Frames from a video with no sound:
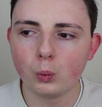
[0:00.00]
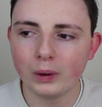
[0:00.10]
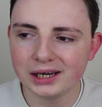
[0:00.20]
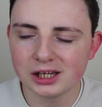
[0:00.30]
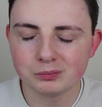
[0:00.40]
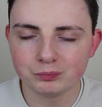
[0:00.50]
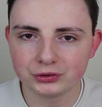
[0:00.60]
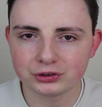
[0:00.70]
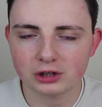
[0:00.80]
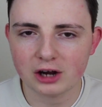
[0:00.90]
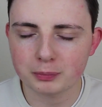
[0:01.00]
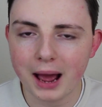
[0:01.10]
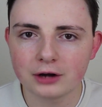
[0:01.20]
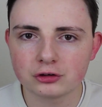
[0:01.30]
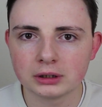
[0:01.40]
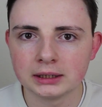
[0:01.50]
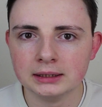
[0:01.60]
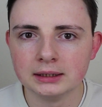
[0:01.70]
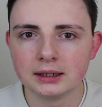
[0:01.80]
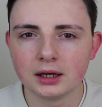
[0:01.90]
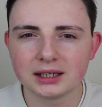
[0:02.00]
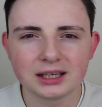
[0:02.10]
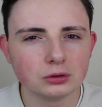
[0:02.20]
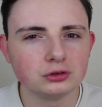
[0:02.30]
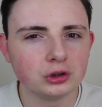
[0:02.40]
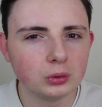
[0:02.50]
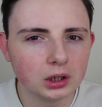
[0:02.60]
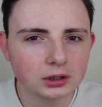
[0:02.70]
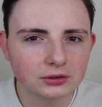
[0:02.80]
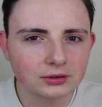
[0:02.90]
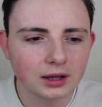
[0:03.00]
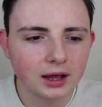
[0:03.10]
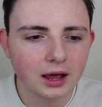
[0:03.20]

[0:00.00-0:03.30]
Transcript: William / Patry killed Julius?